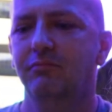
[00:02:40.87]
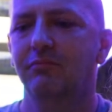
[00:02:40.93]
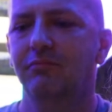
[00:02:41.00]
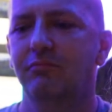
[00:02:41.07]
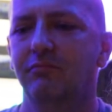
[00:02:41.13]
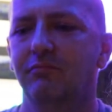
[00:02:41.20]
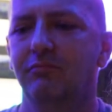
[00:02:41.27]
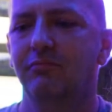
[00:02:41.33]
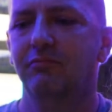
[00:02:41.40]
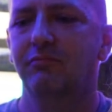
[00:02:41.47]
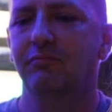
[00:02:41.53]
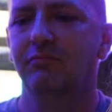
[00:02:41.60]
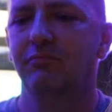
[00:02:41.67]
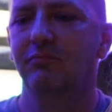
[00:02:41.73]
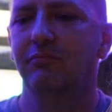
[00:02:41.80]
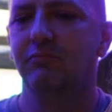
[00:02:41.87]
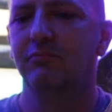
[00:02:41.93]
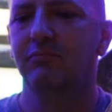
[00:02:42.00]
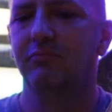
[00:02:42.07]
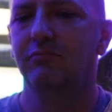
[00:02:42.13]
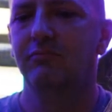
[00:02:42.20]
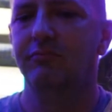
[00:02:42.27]

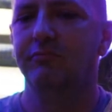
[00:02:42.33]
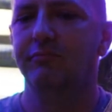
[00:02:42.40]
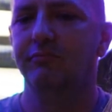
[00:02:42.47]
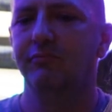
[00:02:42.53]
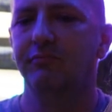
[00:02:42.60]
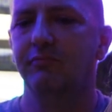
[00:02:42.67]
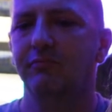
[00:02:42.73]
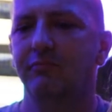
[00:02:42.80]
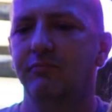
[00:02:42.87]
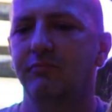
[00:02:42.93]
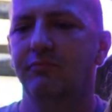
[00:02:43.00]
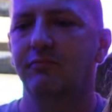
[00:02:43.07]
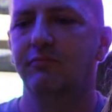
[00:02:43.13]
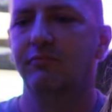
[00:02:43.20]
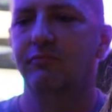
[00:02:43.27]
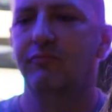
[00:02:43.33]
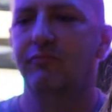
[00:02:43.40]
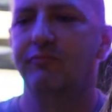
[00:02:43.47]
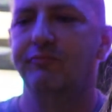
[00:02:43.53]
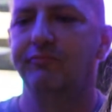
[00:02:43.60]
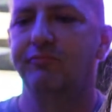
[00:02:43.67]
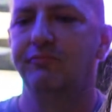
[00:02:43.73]

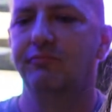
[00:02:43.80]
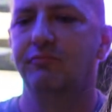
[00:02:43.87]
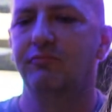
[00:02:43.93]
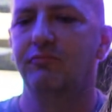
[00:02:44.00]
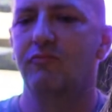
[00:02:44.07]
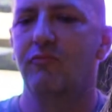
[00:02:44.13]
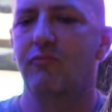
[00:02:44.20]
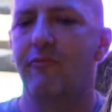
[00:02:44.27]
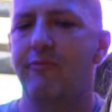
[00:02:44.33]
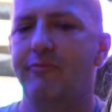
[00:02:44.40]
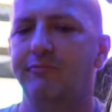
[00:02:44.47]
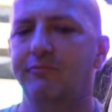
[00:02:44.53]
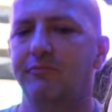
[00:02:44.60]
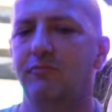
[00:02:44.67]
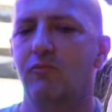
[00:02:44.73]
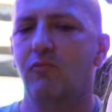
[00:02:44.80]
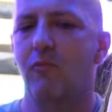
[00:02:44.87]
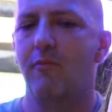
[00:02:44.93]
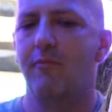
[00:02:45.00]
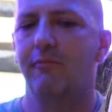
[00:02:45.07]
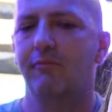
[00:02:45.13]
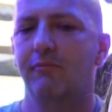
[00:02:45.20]

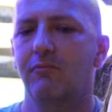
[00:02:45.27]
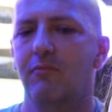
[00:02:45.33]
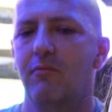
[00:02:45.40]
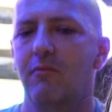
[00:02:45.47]
(not speaking)